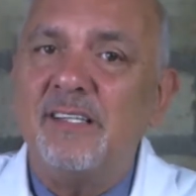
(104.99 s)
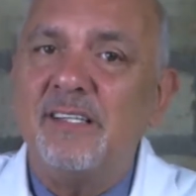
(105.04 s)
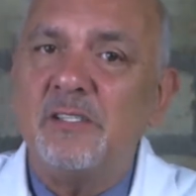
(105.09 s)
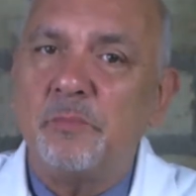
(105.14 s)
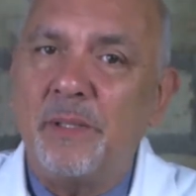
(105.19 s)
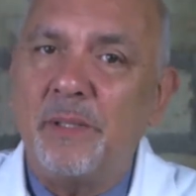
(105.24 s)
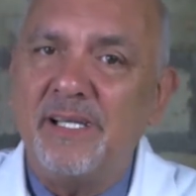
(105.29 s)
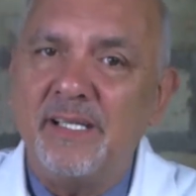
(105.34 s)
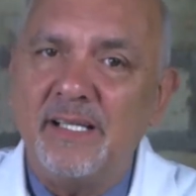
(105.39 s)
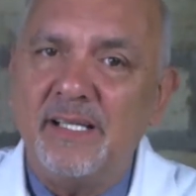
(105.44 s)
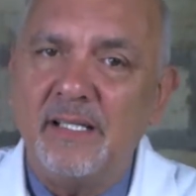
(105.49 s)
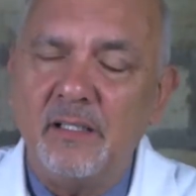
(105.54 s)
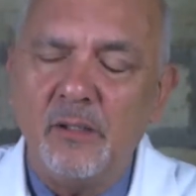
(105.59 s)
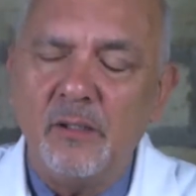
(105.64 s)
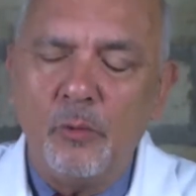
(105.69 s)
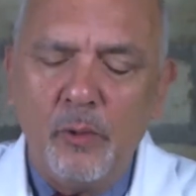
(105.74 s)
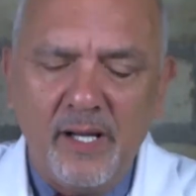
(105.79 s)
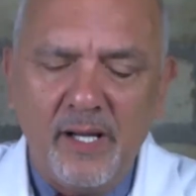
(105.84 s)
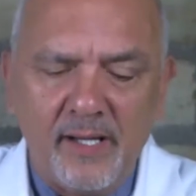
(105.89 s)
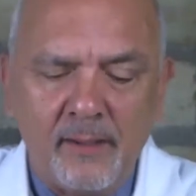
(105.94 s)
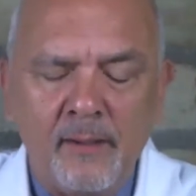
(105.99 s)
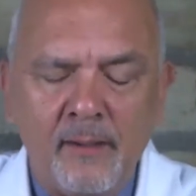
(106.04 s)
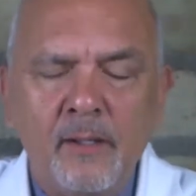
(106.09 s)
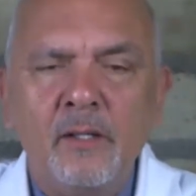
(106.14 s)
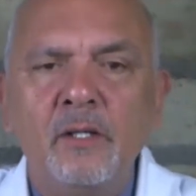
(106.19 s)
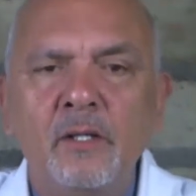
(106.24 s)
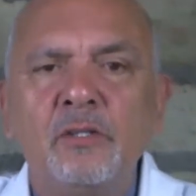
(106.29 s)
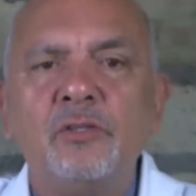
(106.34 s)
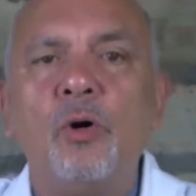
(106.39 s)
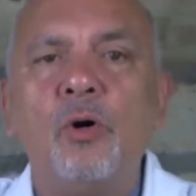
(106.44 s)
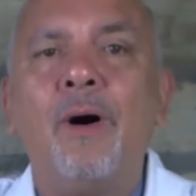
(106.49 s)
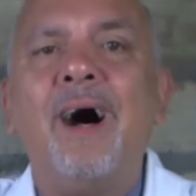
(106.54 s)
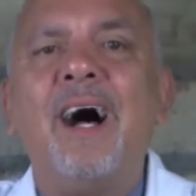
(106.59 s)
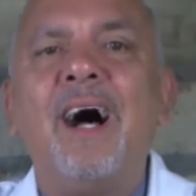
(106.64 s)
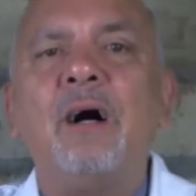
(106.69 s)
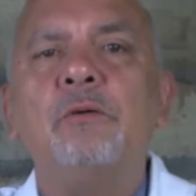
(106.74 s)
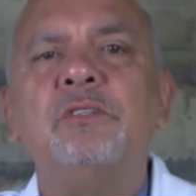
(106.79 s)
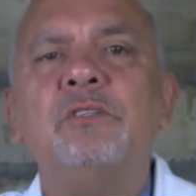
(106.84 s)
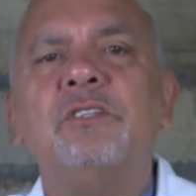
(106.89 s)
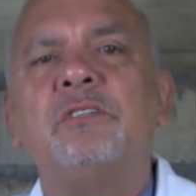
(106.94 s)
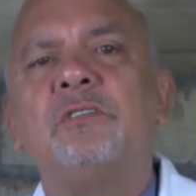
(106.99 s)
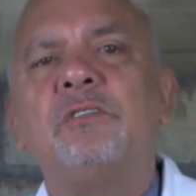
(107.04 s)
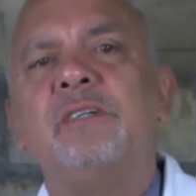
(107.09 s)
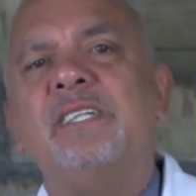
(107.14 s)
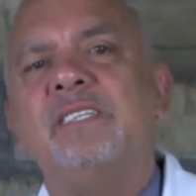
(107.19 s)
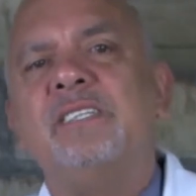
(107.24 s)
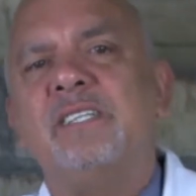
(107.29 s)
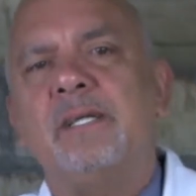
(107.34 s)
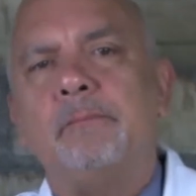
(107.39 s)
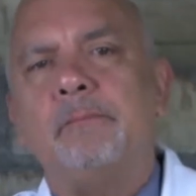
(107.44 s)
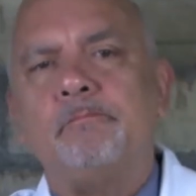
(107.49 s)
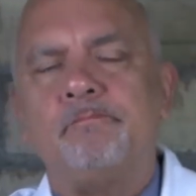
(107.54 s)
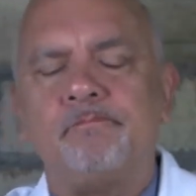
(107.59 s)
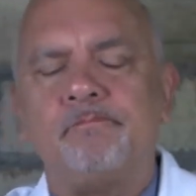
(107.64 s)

has been eaten away. So how do you treat it?